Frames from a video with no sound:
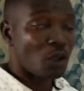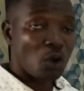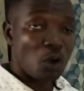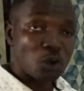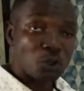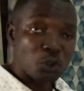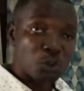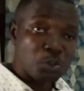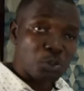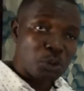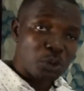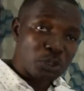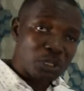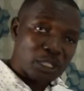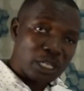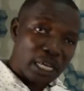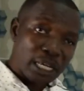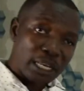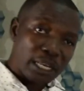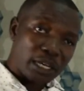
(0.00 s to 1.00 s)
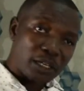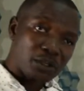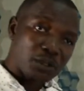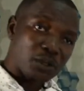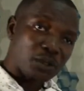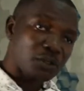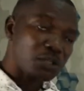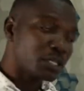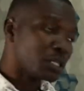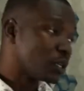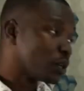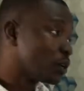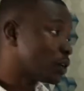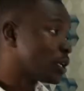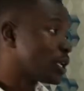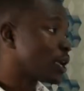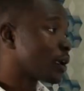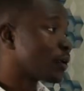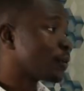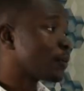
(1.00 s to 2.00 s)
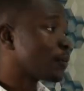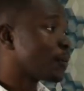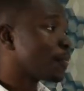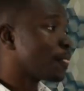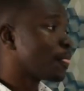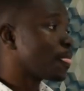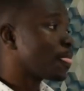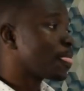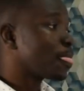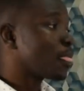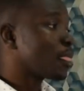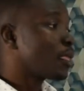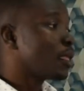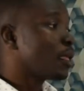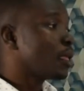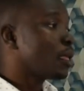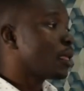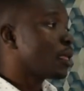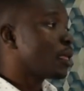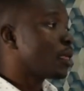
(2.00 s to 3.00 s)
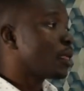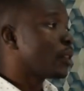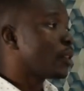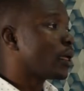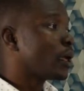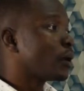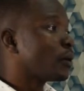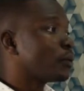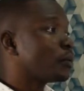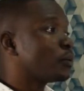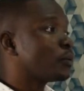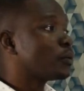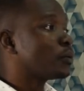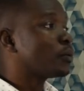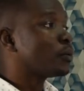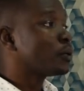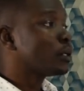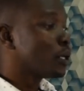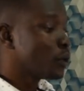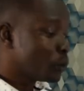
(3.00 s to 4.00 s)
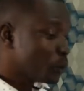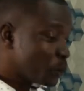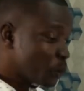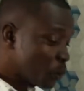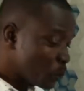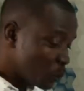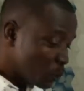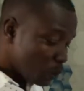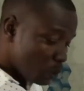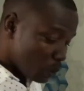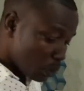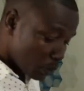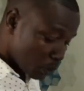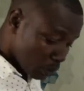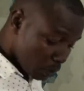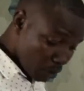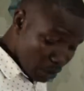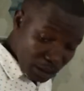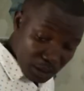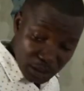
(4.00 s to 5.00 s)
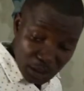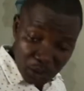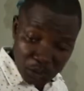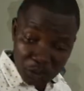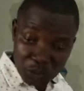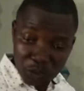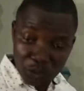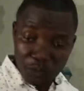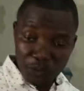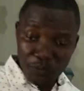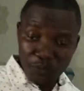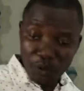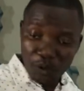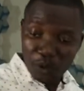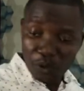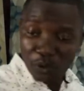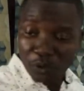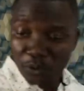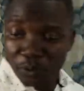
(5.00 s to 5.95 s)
or to put the electrons in order. Now, there is a rule for